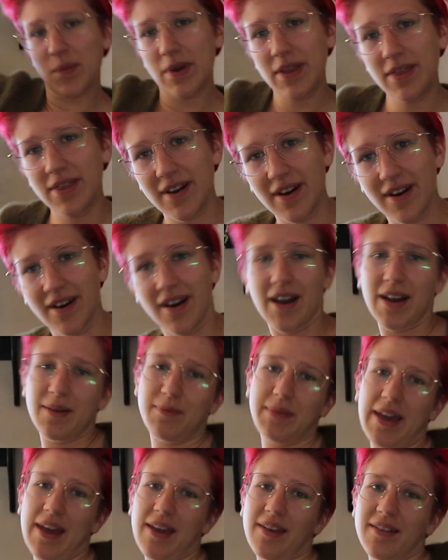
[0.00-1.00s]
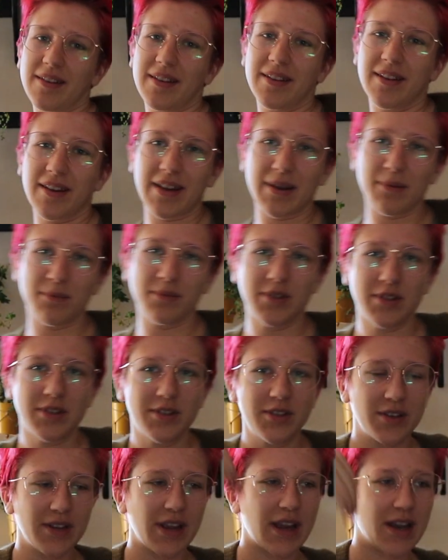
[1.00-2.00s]
been there, I'm Caitlin. I'm
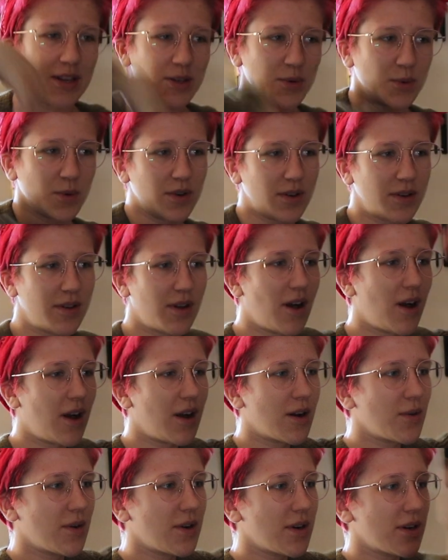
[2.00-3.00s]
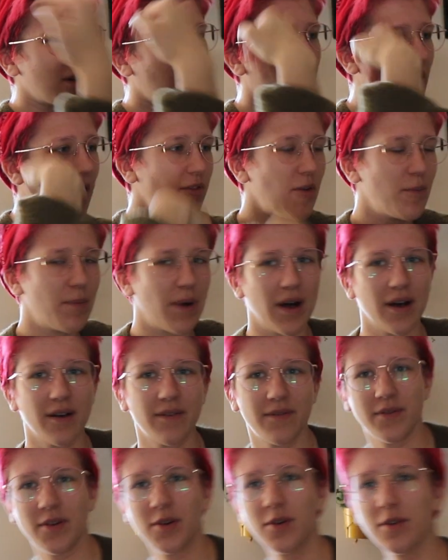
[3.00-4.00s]
just your casual, awkward Hufflepuff
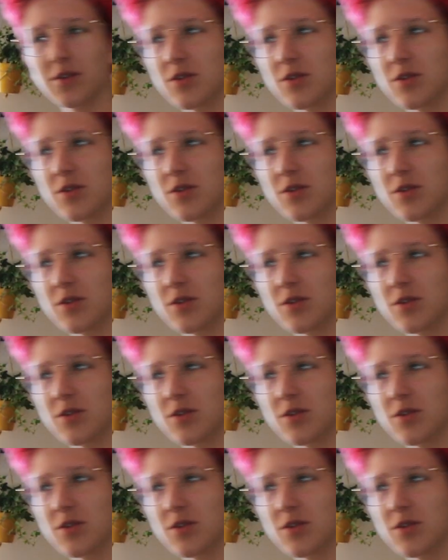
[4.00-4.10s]
who